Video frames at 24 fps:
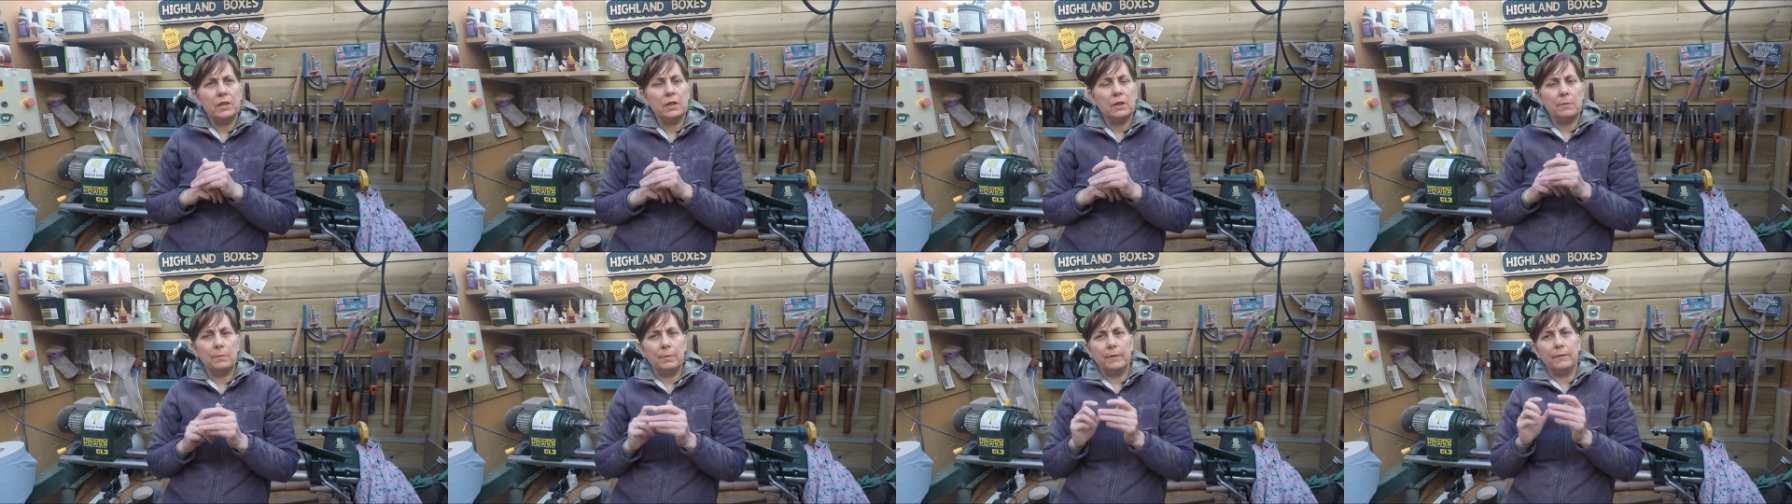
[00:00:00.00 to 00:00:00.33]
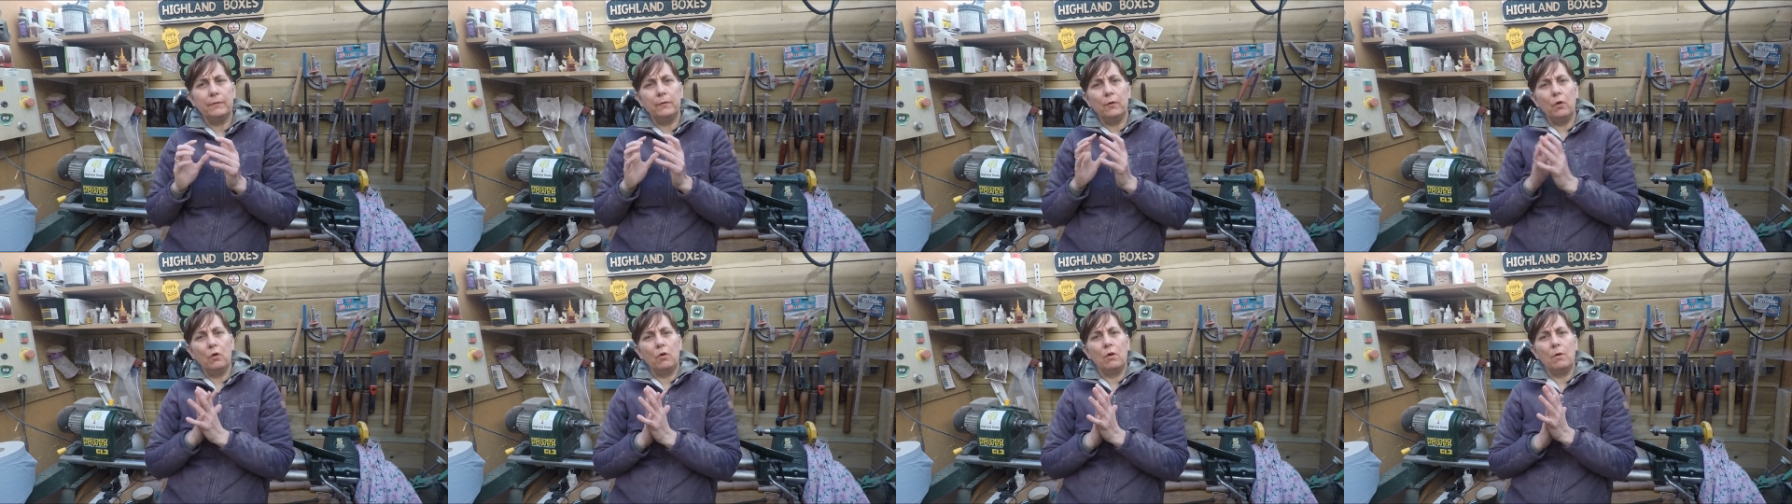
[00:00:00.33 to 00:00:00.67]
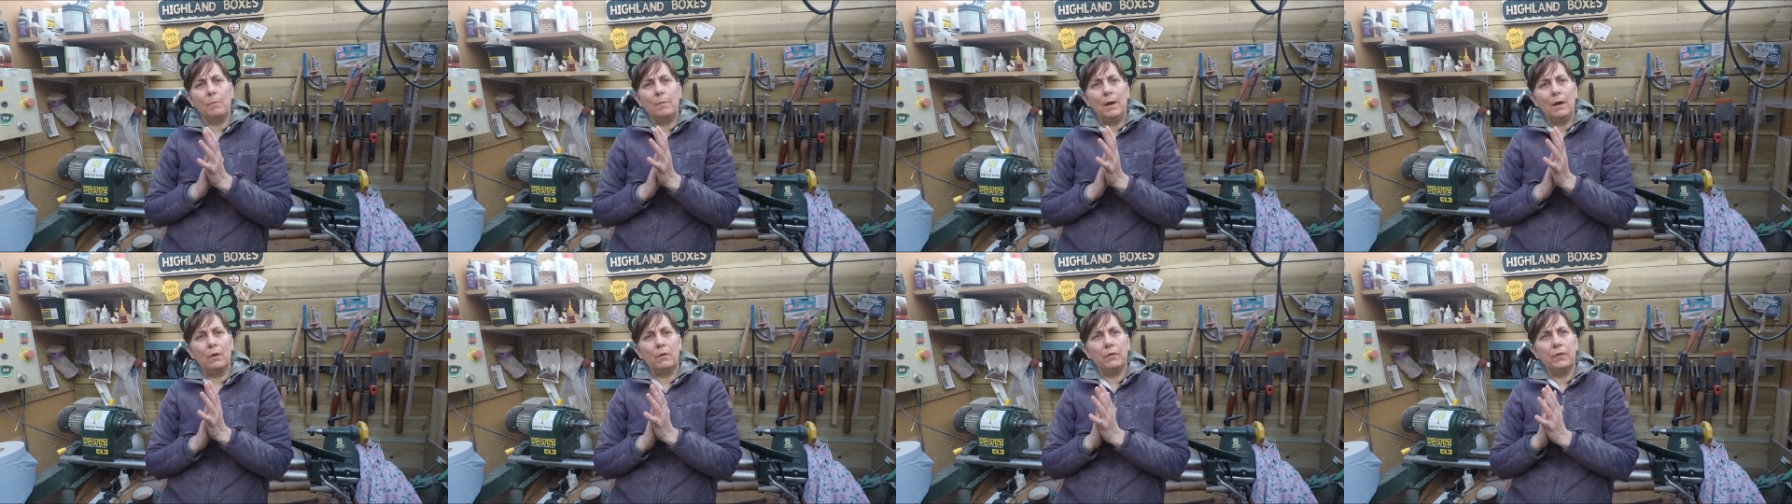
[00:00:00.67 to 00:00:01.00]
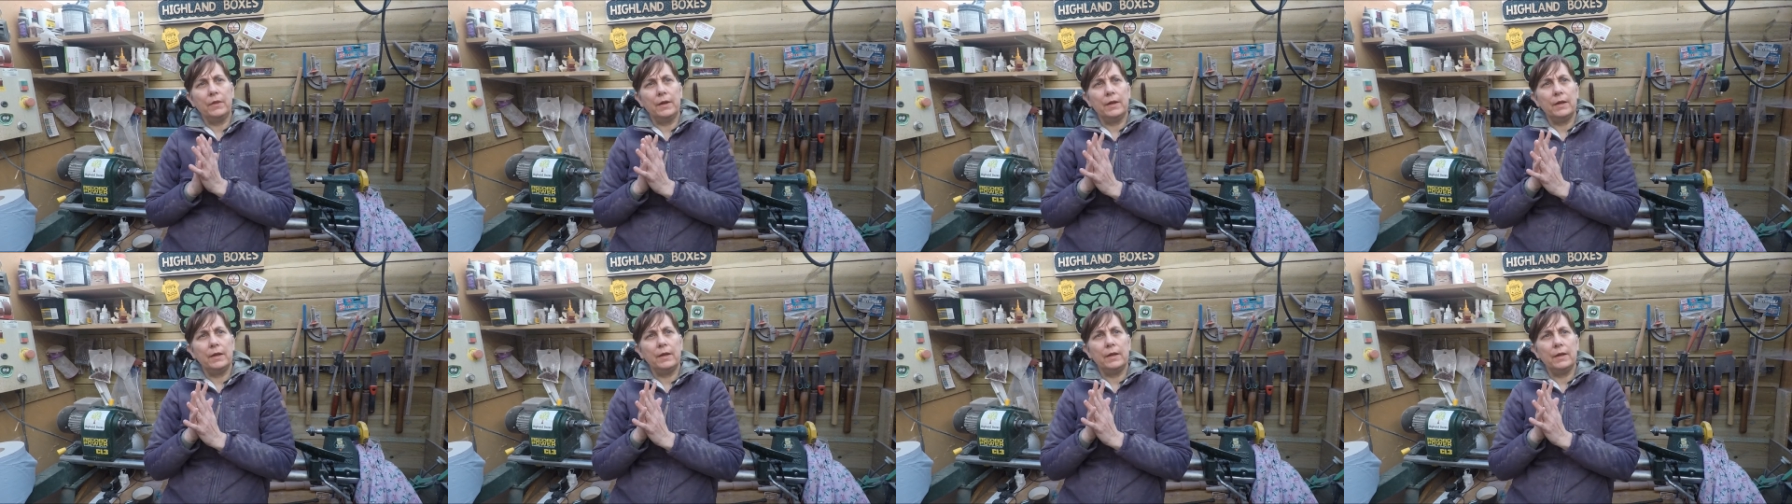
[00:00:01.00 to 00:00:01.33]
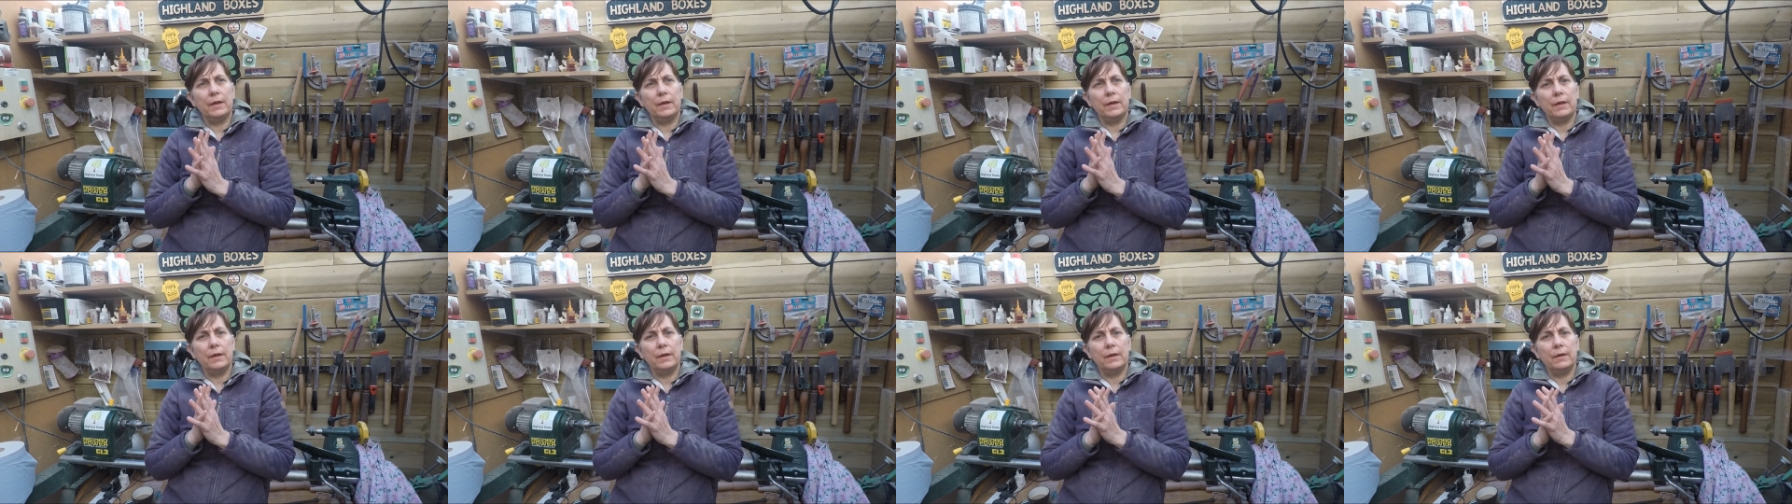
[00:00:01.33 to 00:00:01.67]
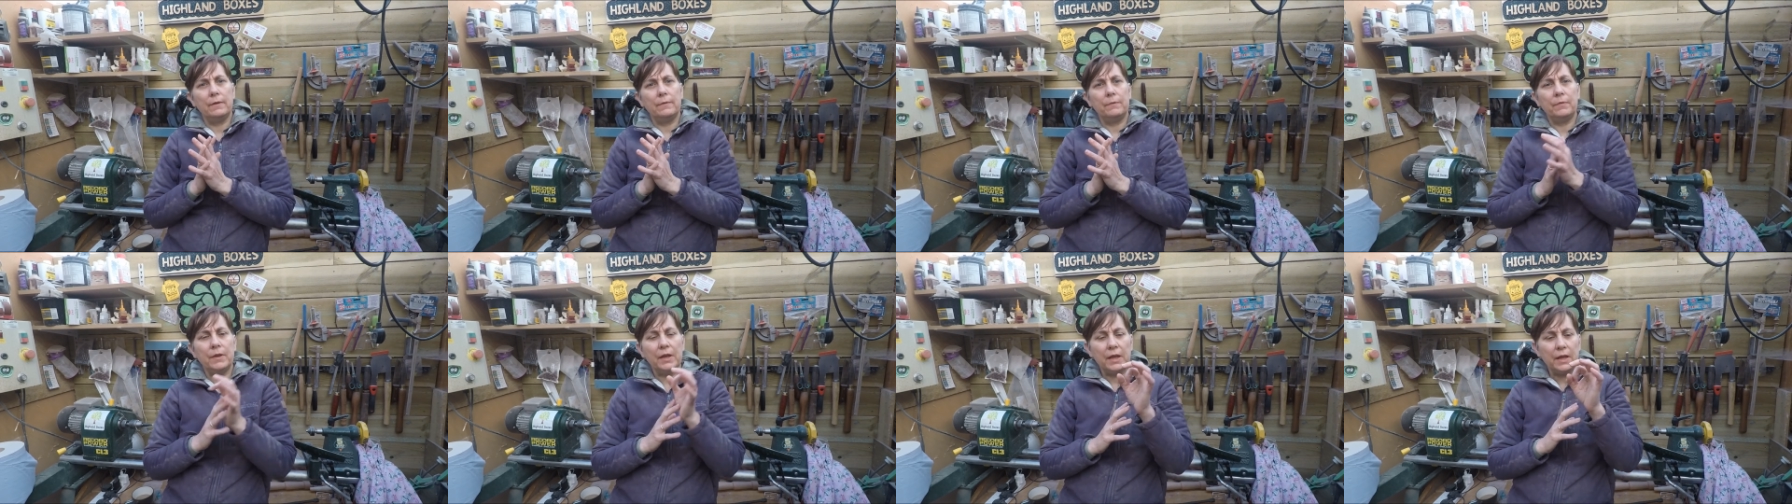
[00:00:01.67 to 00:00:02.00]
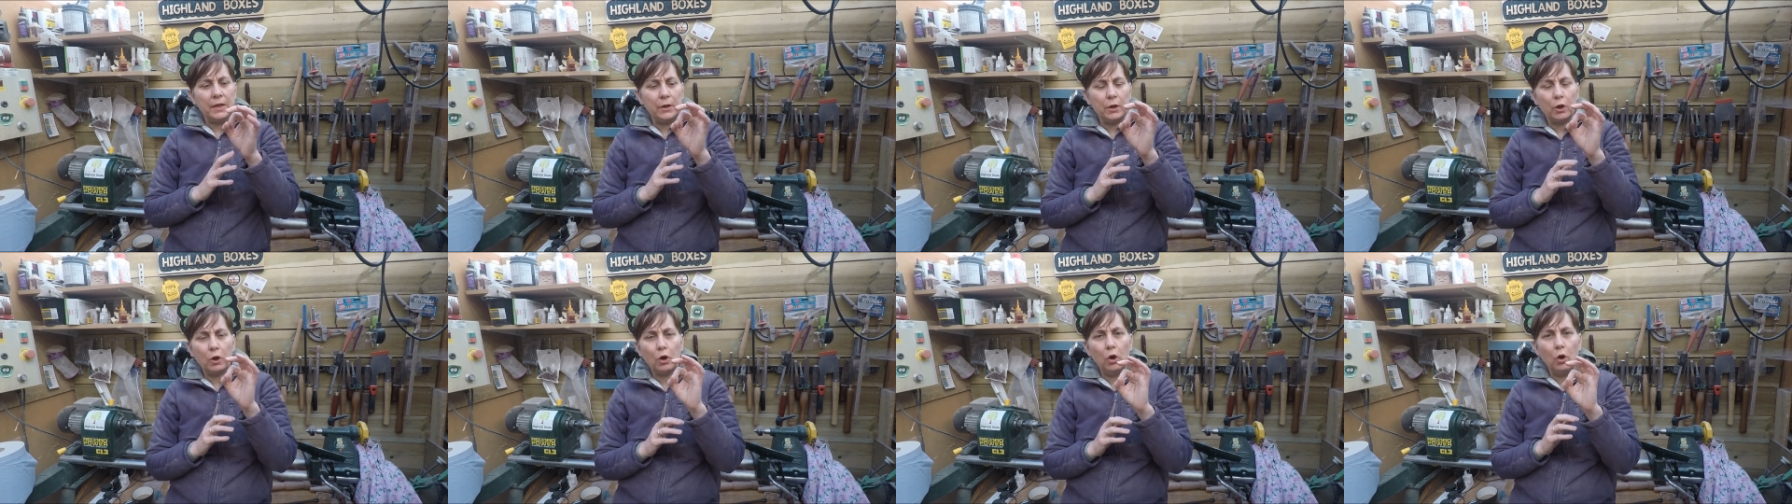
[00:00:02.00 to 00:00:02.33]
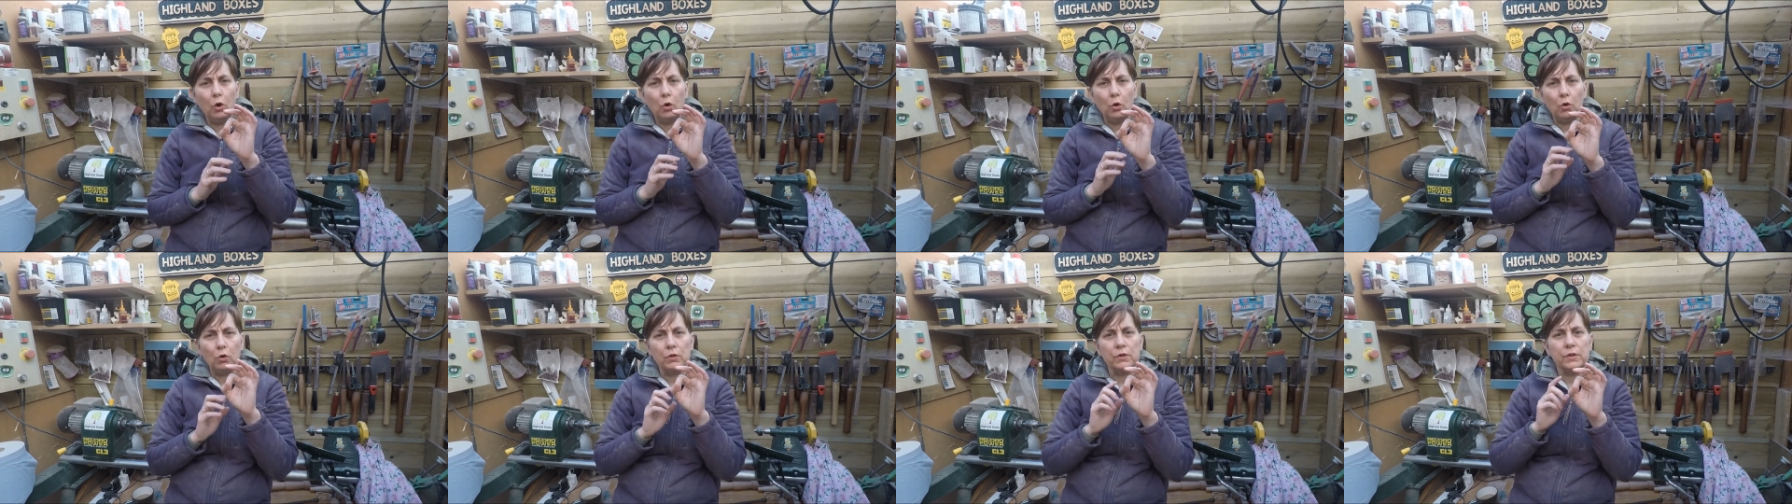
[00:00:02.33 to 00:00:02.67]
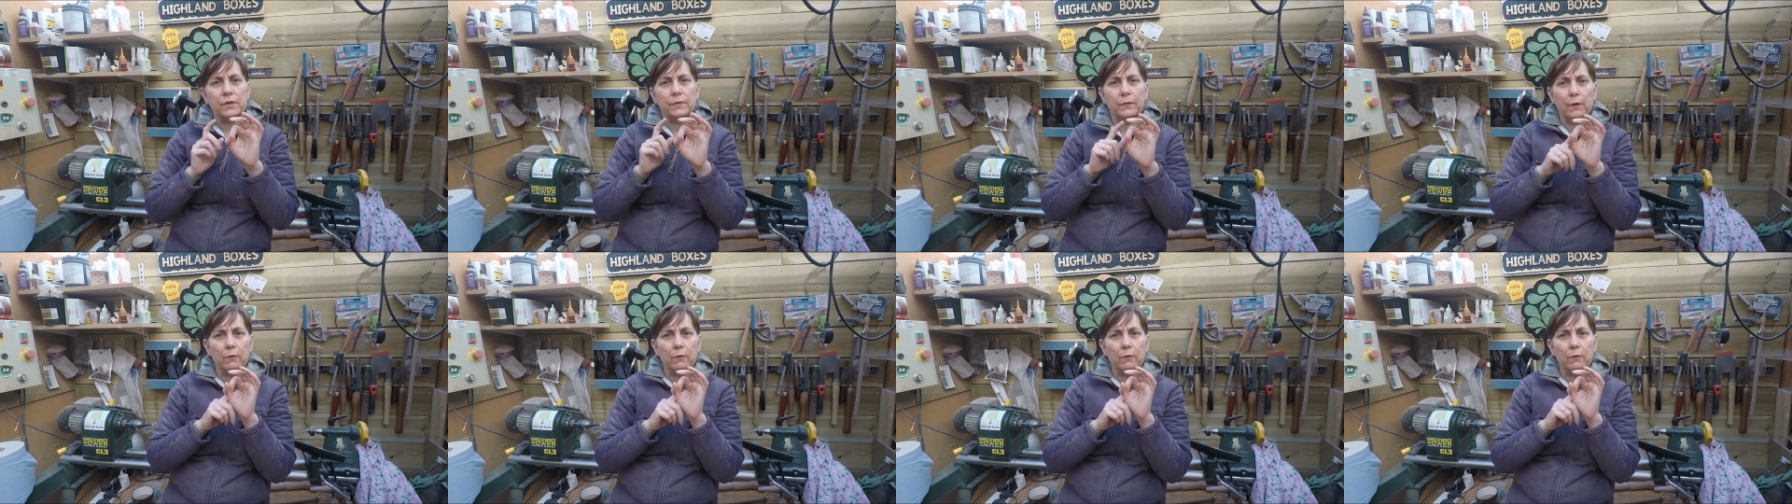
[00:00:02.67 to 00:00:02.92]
you before about the inner cores for